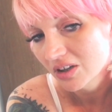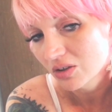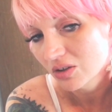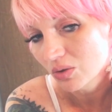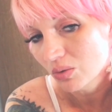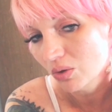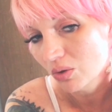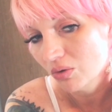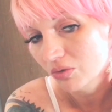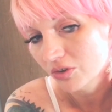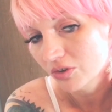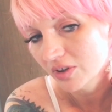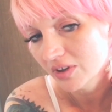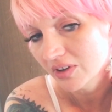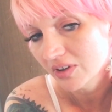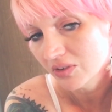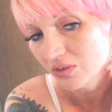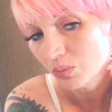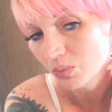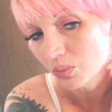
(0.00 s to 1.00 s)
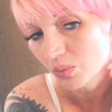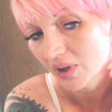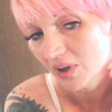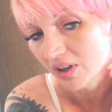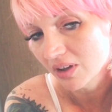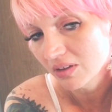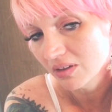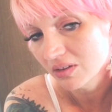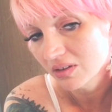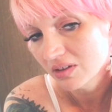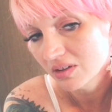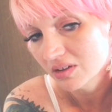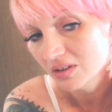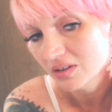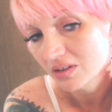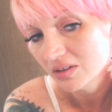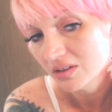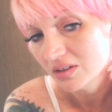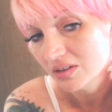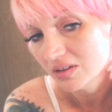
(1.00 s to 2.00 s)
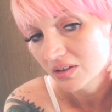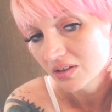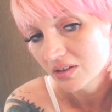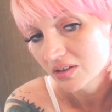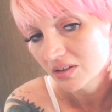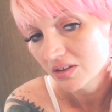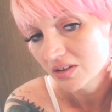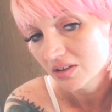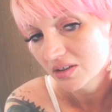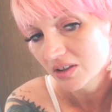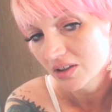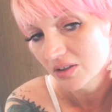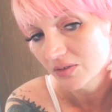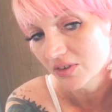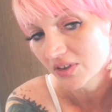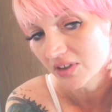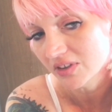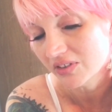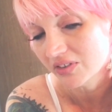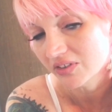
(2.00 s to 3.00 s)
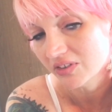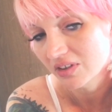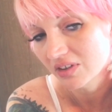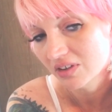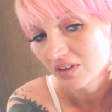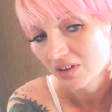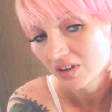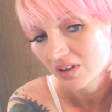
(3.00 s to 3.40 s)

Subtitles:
go over it as well if there's